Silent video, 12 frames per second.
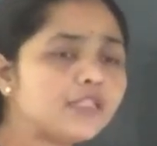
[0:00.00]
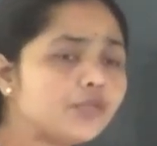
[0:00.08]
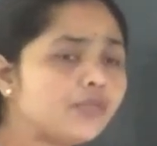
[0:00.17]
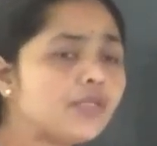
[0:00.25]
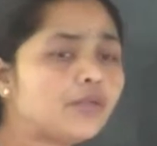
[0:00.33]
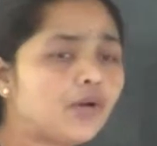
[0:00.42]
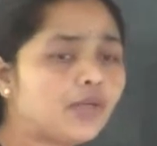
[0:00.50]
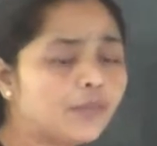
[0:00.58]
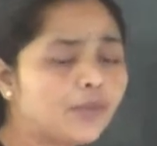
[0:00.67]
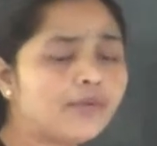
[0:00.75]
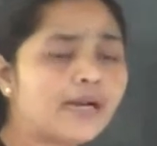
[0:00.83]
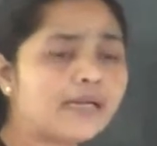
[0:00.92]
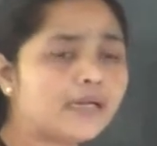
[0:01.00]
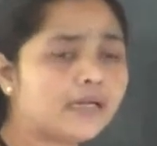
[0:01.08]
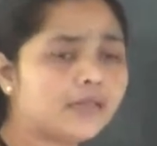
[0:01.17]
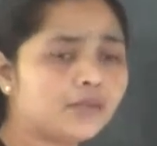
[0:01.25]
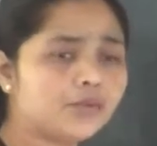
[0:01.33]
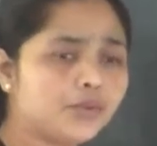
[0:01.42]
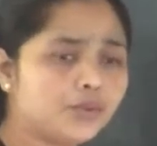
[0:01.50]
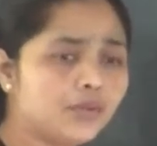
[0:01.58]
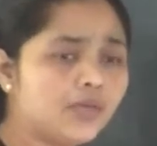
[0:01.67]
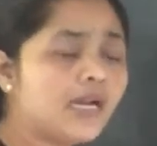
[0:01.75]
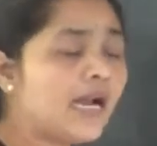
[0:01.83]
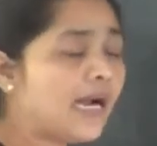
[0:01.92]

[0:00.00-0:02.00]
it will not provided to you,